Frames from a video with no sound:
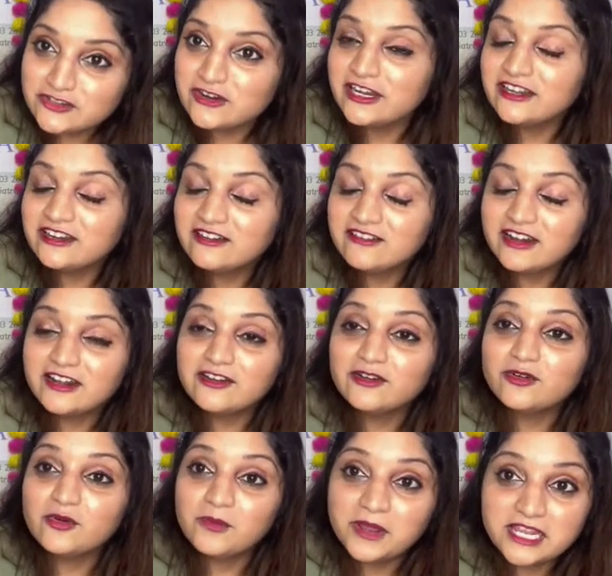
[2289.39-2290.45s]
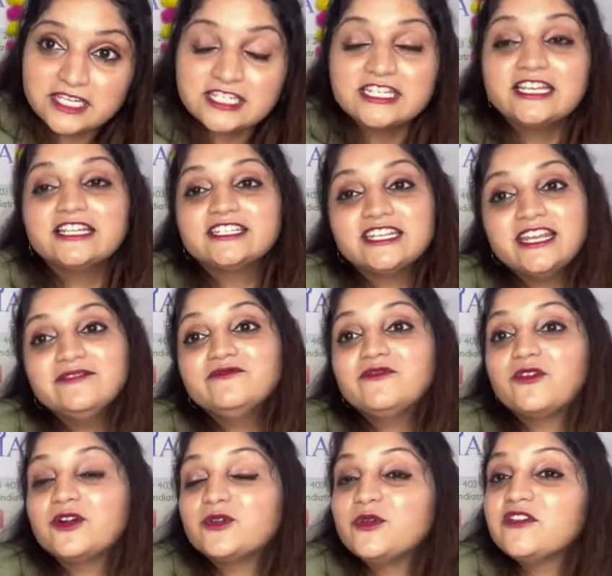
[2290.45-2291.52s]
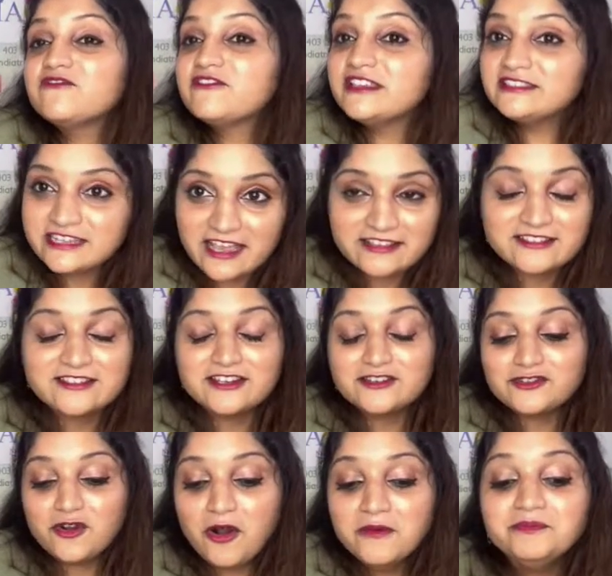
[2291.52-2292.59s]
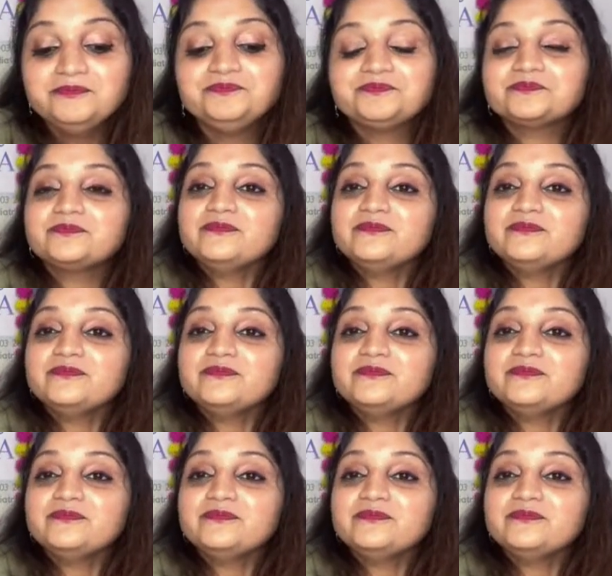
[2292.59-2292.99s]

Australian Indian Radio, Umeshji and team for doing fantastic job.